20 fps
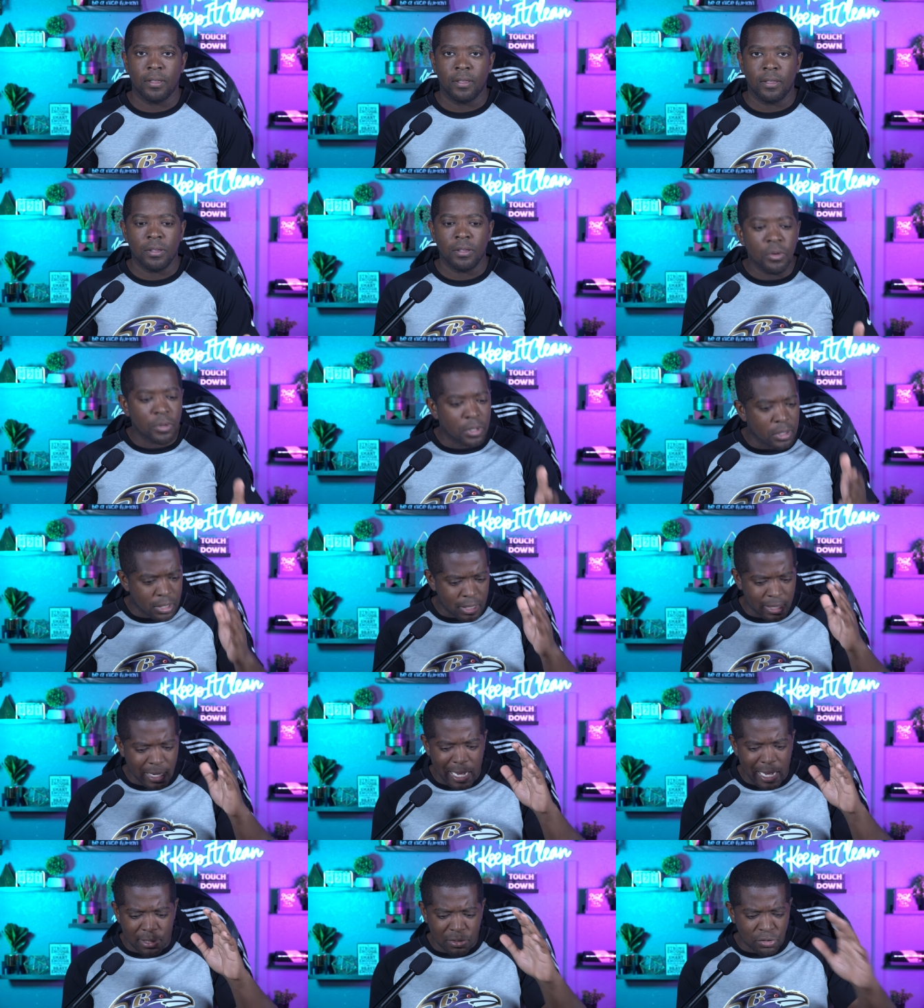You could
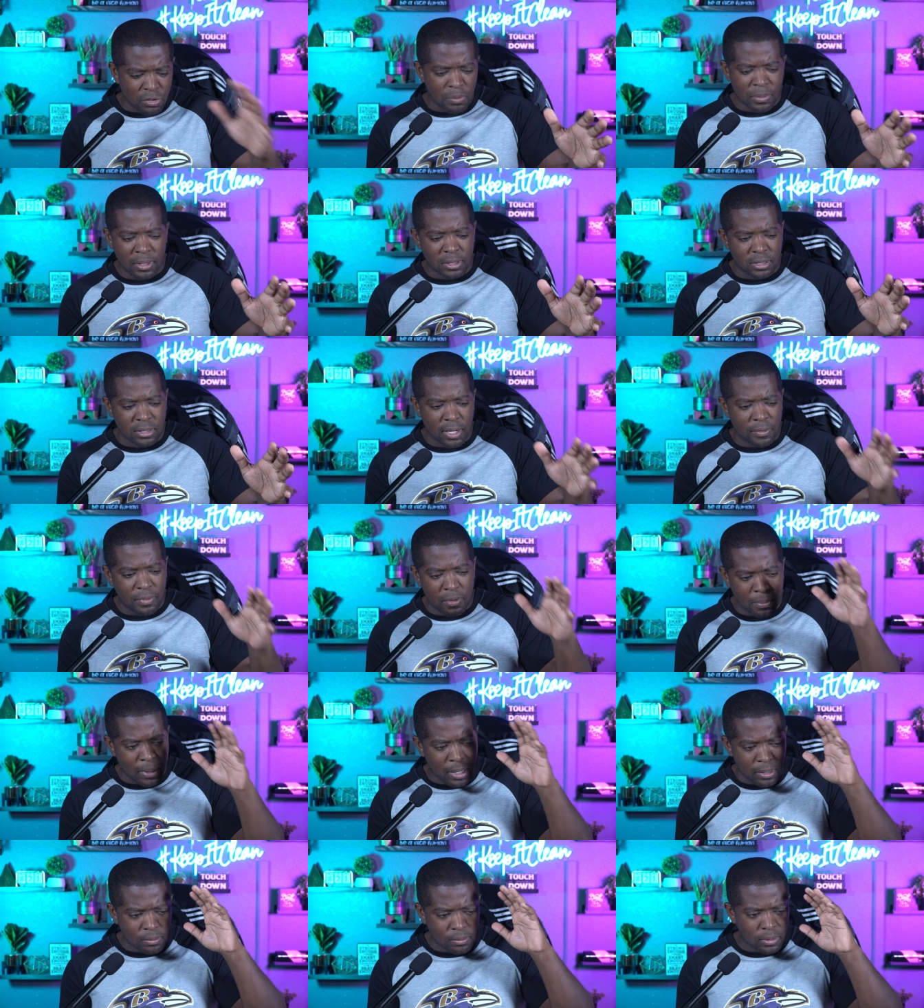deny so much stuff
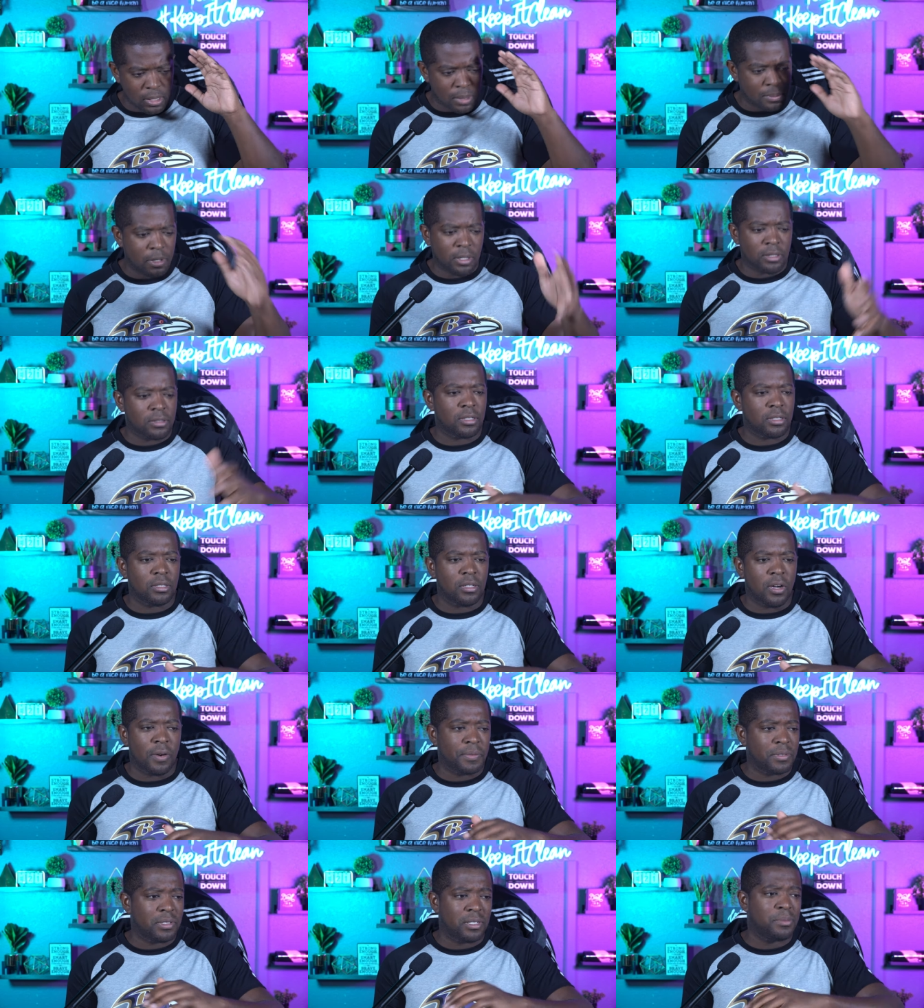about Lamar to the
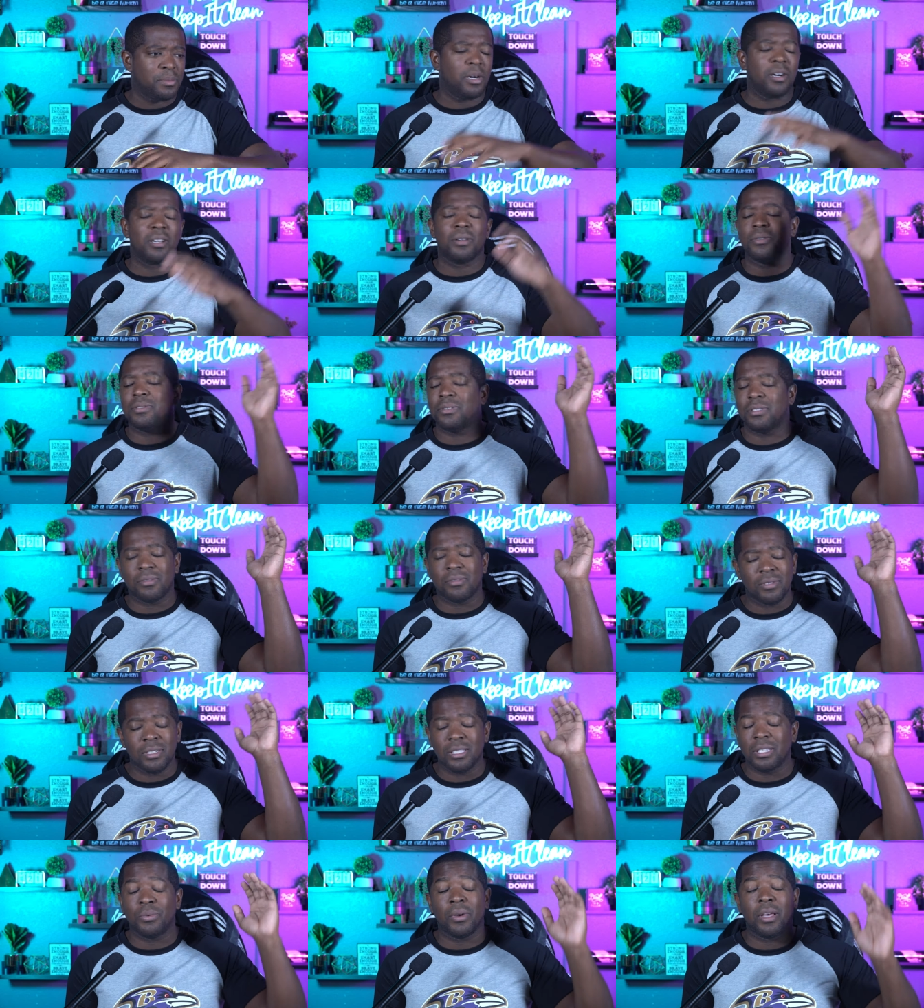Dolphins, Lamar to, to
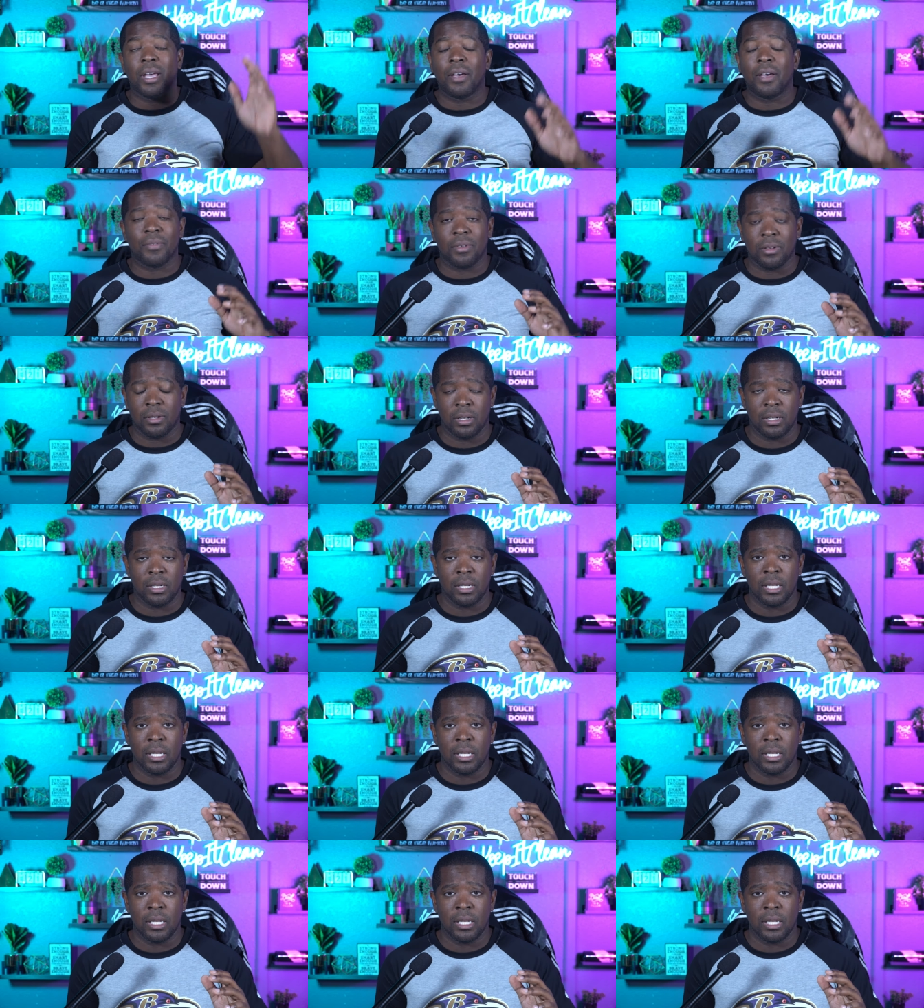really wherever.